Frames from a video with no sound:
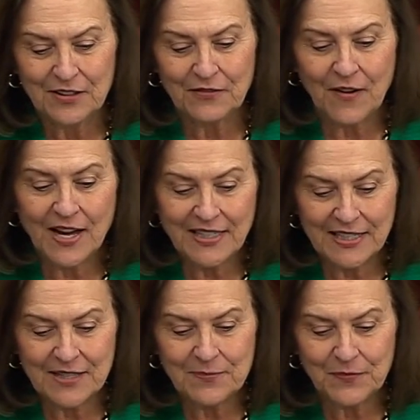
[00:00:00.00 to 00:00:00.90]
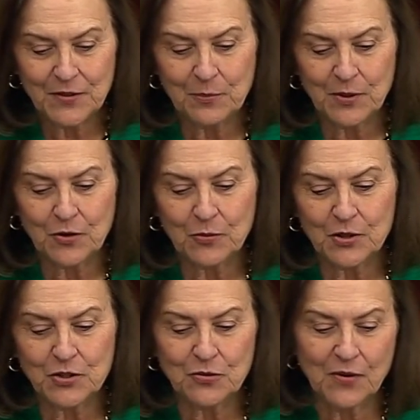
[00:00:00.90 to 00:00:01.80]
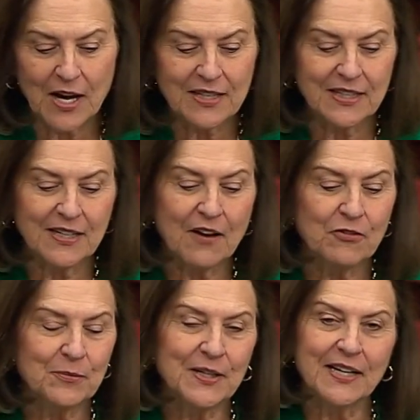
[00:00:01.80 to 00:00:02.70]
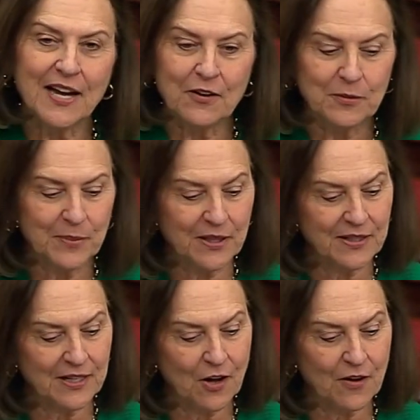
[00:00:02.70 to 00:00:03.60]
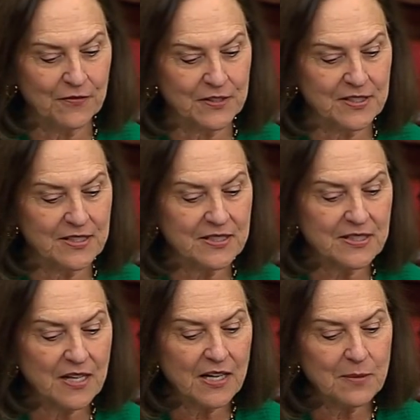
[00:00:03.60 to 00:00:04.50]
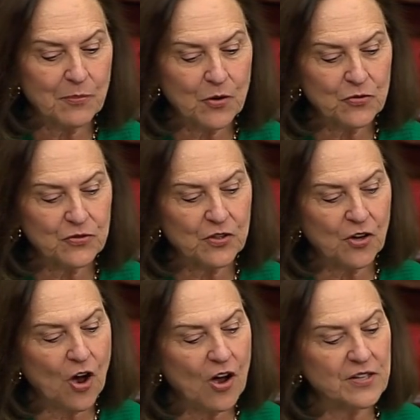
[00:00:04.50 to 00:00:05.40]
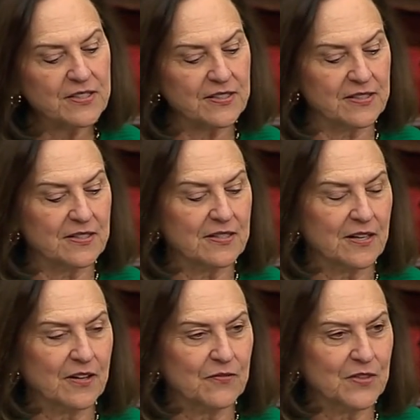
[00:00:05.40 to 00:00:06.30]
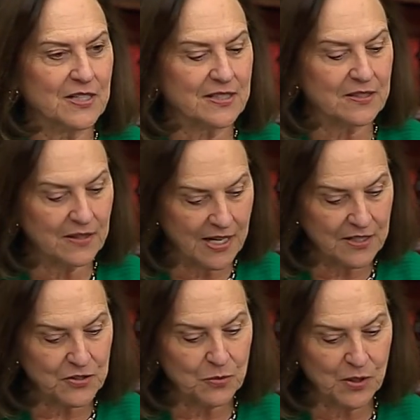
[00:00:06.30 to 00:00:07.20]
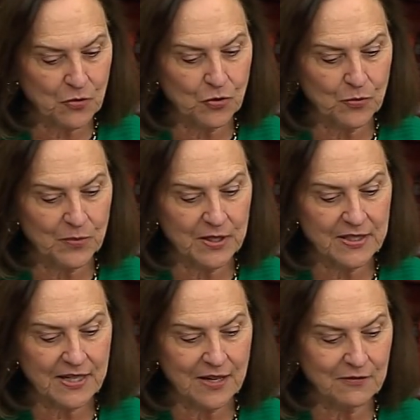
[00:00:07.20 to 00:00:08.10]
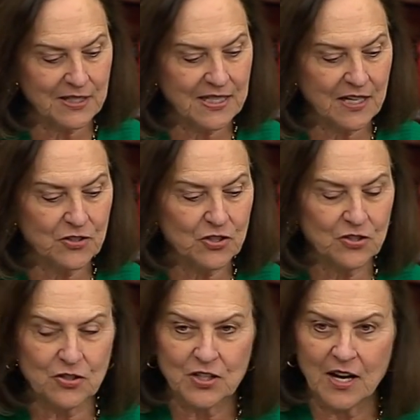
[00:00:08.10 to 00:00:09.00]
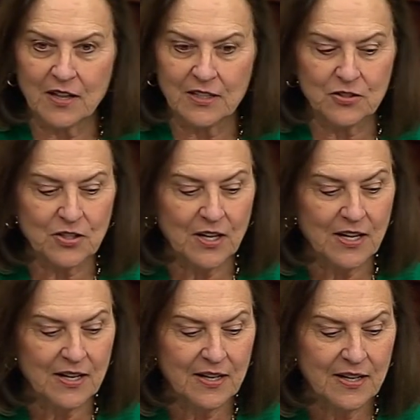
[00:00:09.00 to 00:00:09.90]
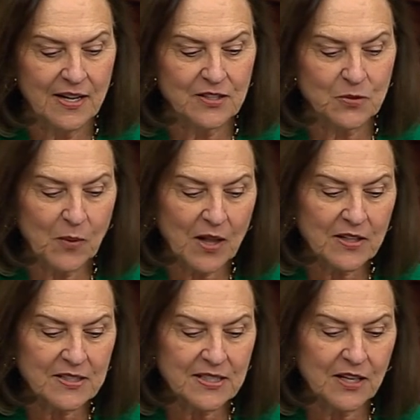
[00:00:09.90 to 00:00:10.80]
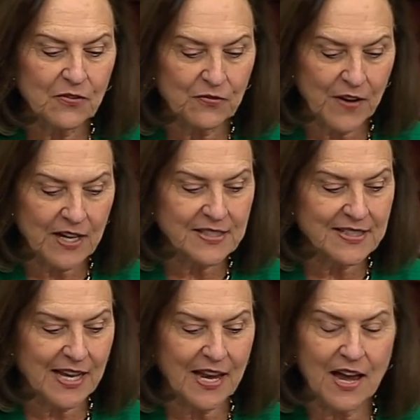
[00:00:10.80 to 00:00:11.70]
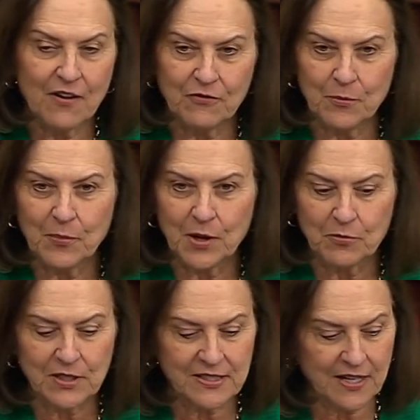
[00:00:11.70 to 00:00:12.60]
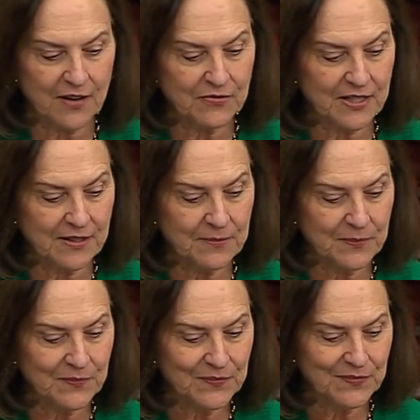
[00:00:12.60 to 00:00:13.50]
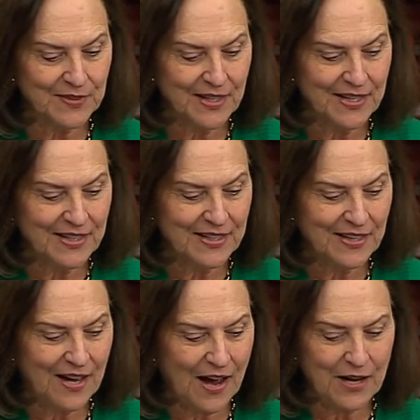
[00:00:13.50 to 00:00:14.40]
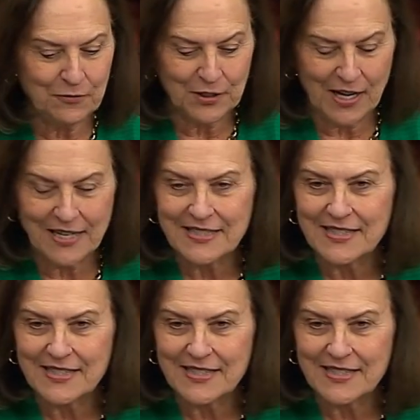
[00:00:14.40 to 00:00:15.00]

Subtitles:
Finally, the bill would direct the Government Accountability Office to study both the causes of this latest recruitment and retention challenge, as well as the effects they have on public safety. I would like to